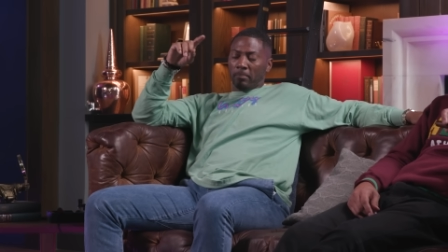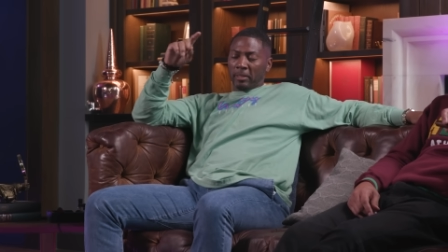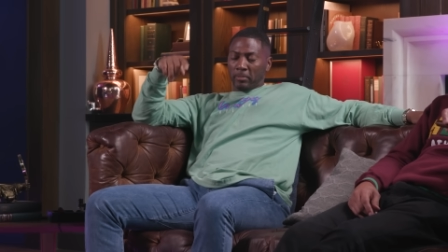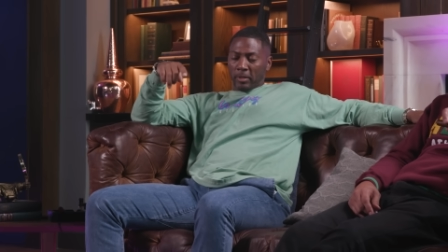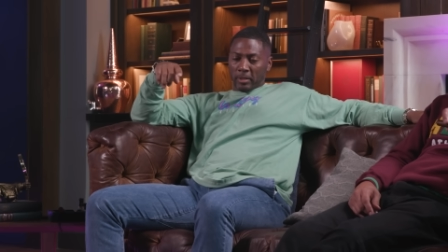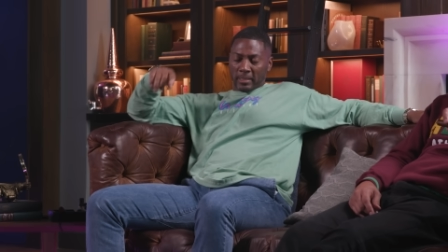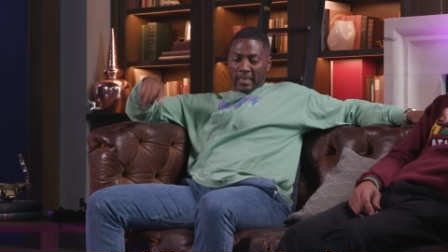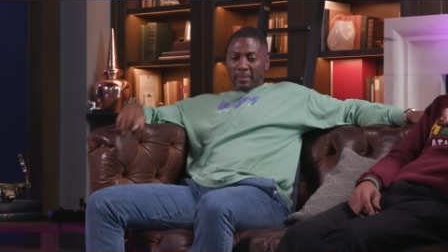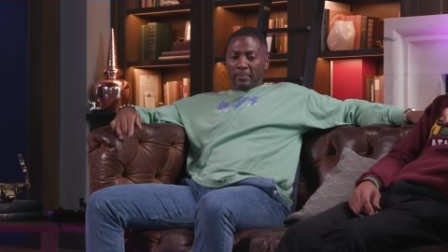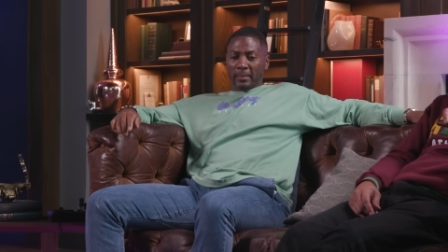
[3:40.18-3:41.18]
Pittsburgh
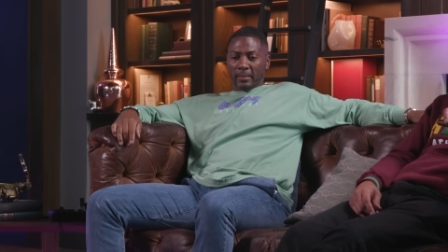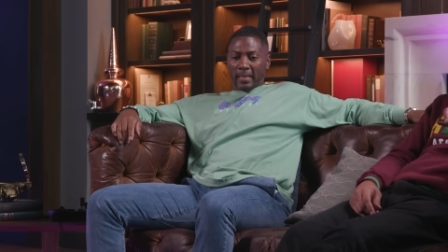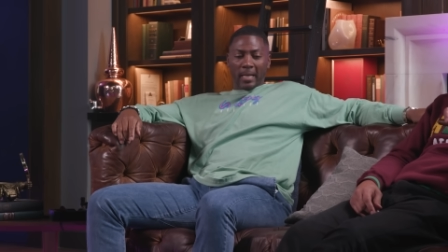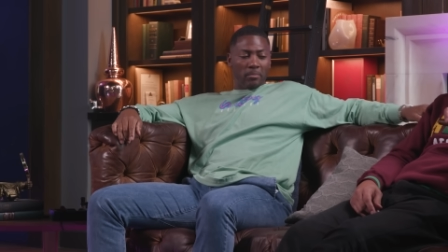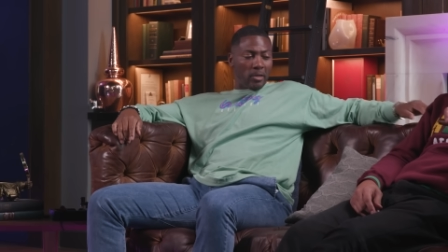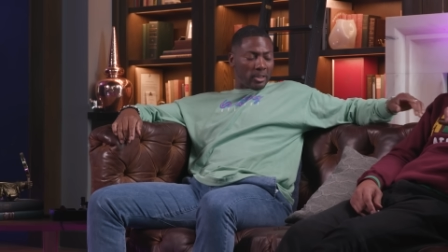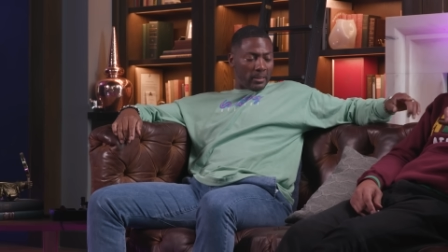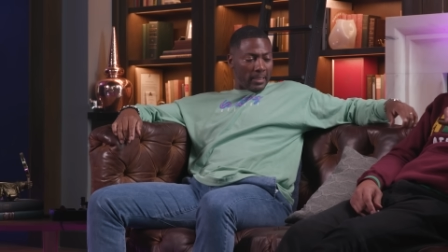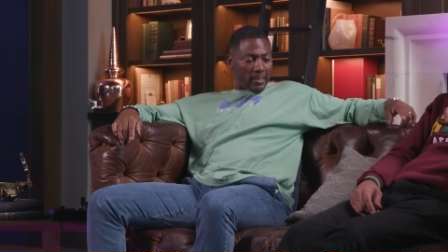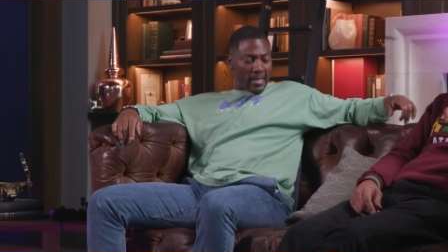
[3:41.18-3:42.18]
signed me, Adam
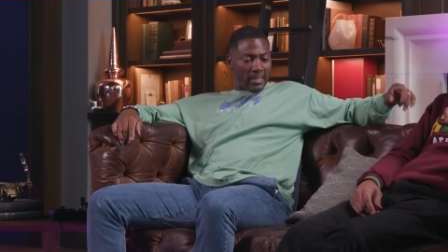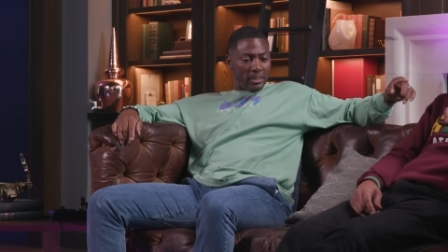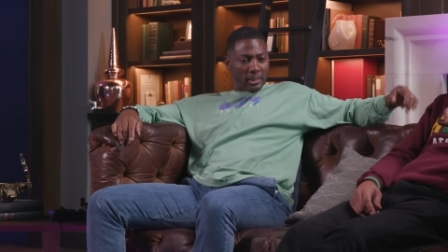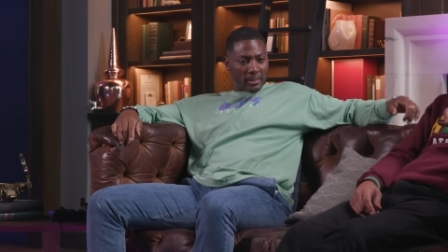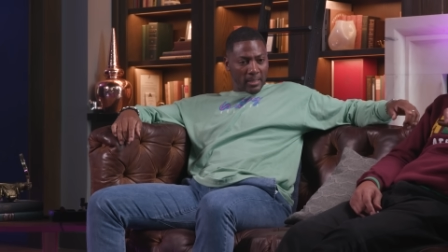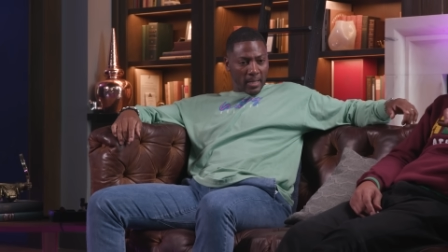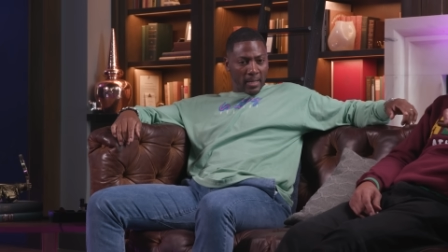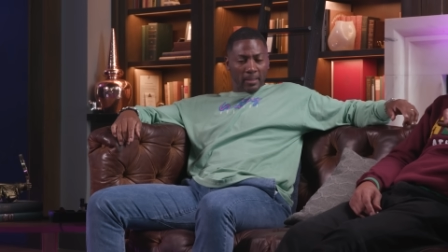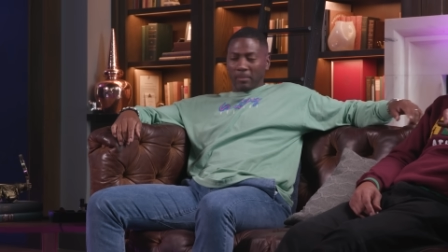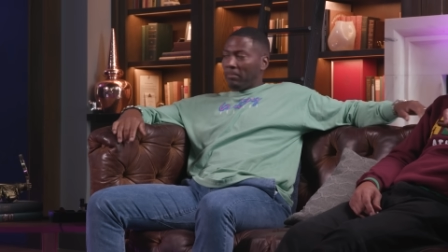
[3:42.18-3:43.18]
Archuleta had just
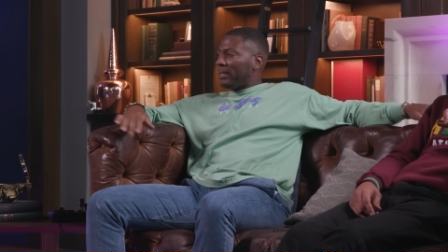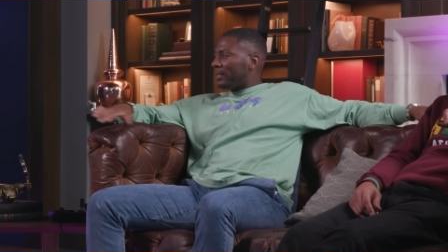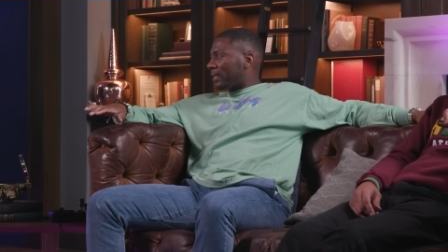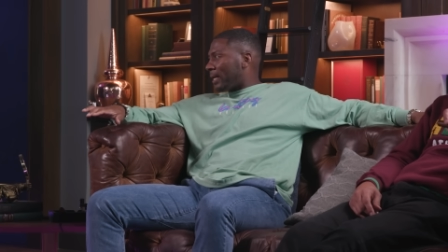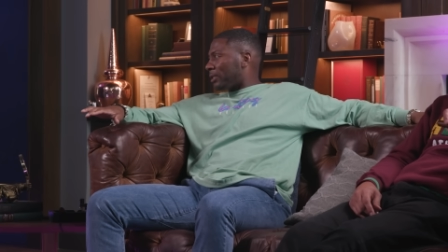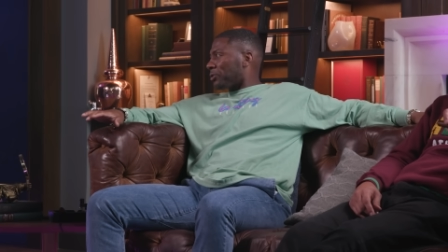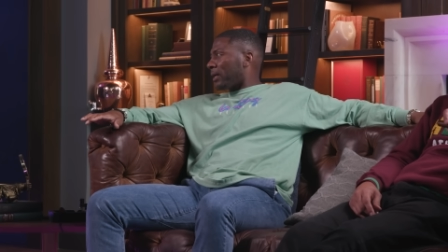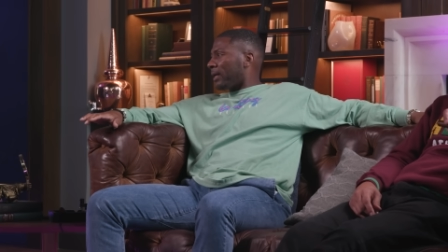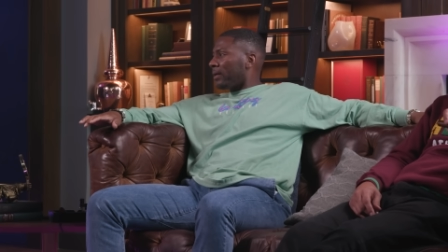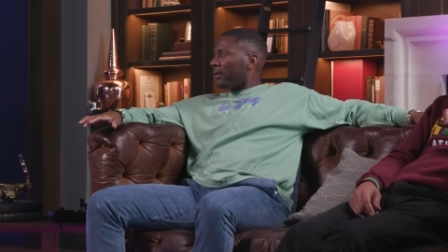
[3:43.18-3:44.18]
got the biggest
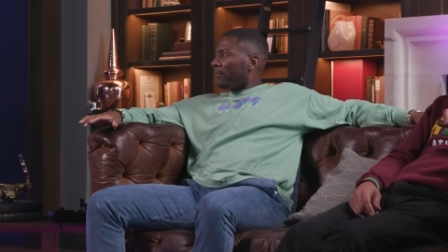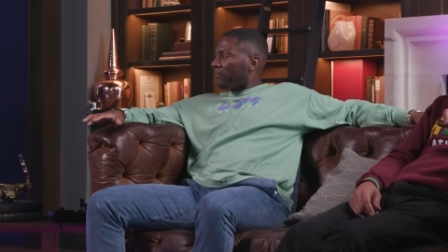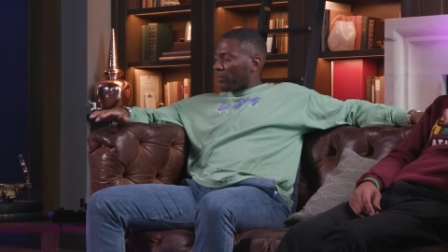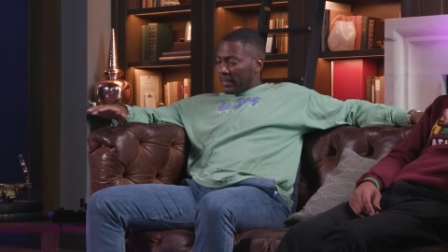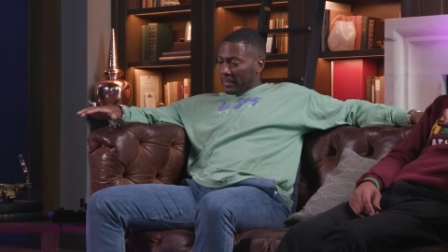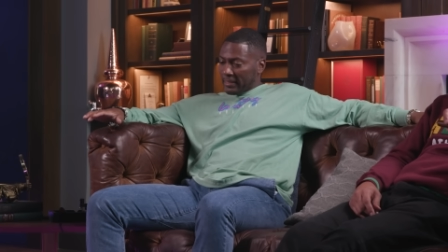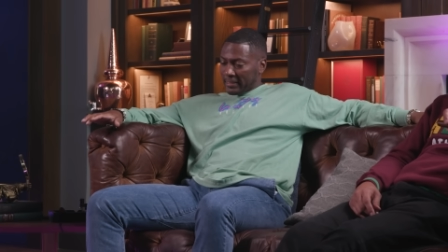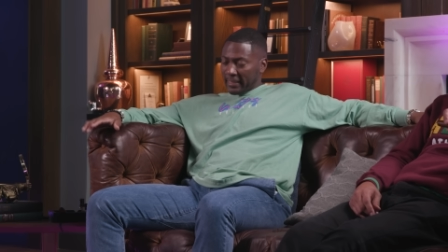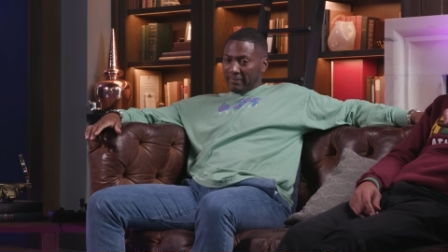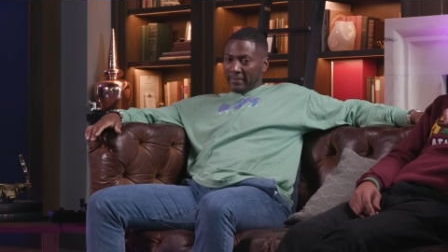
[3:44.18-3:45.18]
contract for any
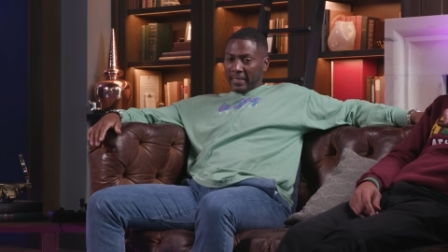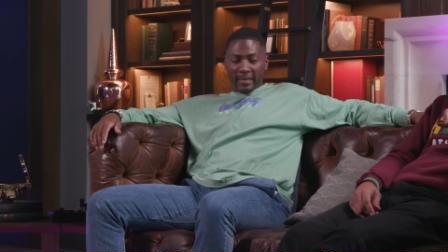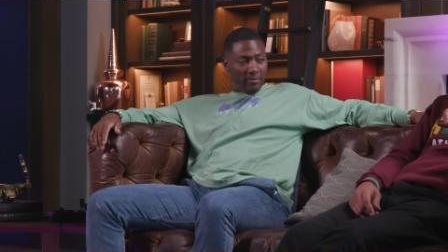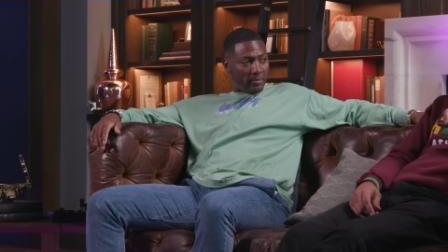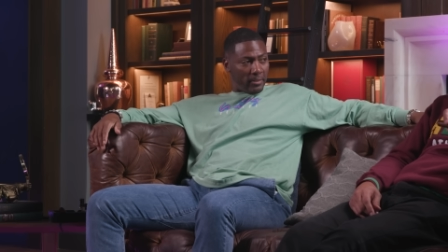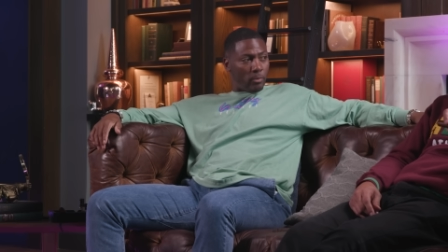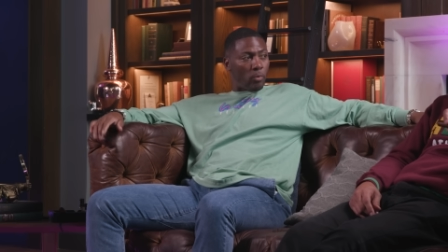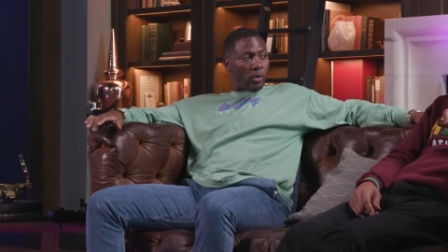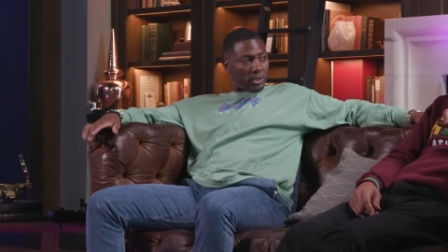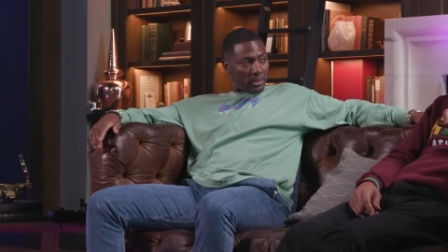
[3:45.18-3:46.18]
safety ever in
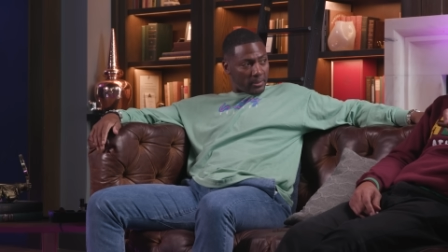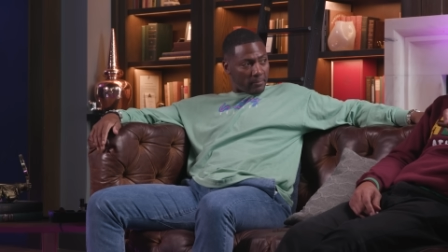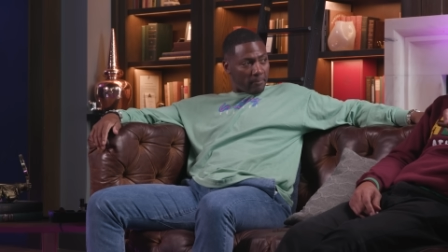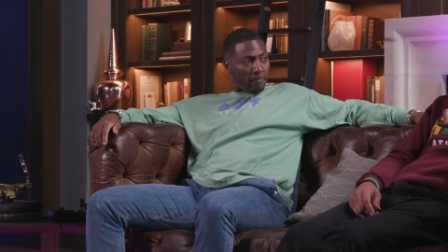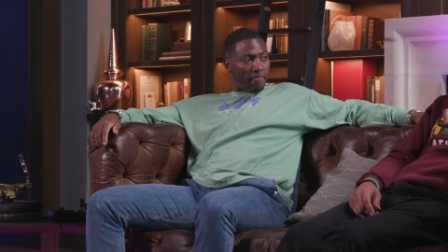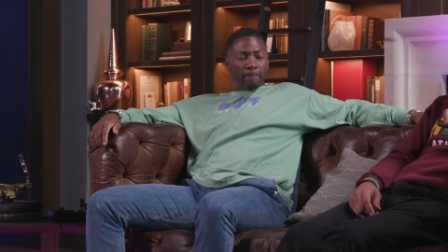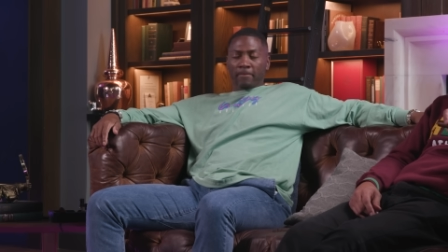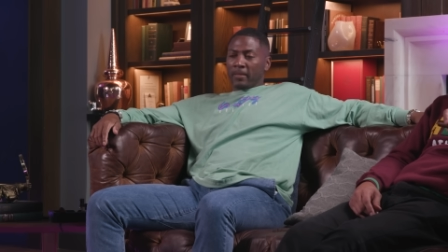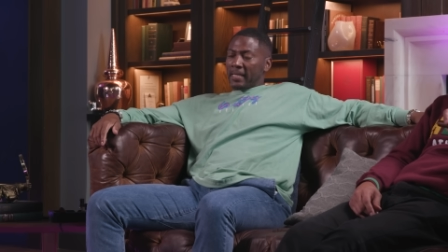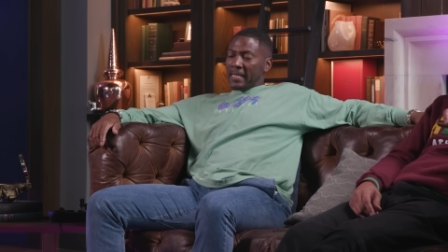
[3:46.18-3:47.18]
Washington.
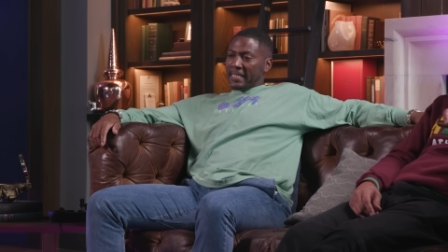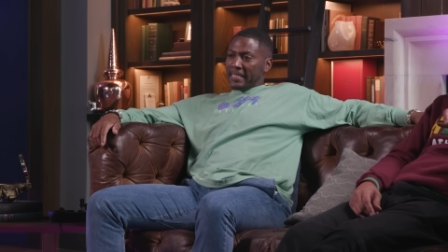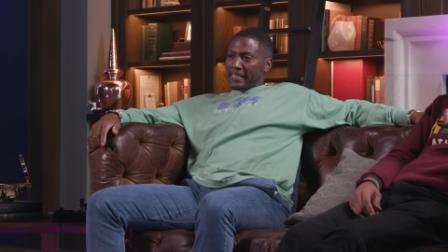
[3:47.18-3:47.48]
And